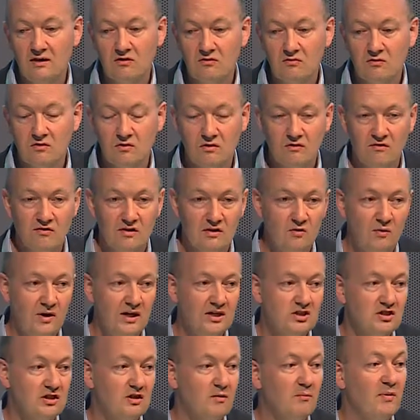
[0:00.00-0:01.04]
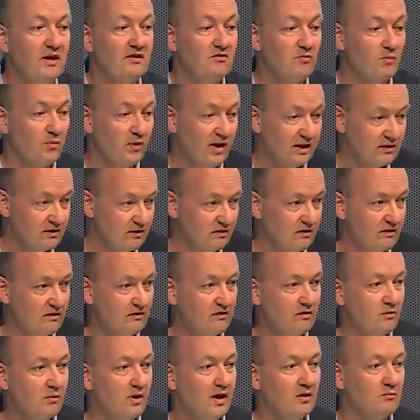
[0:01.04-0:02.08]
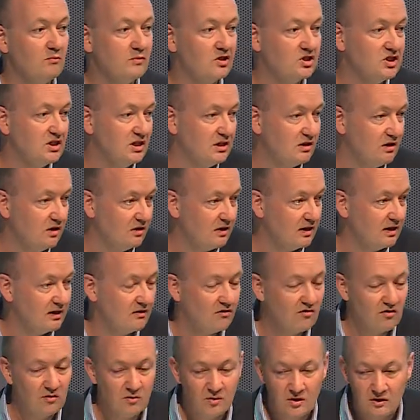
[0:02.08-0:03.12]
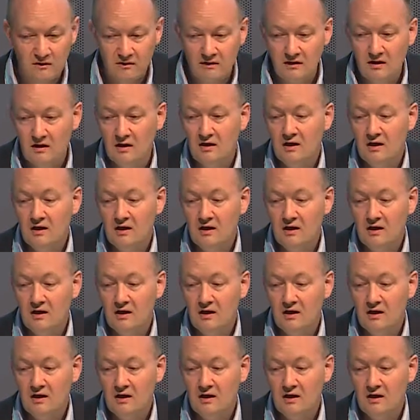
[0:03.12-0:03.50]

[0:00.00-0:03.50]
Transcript: into consideration the best practices around machine learning and so on.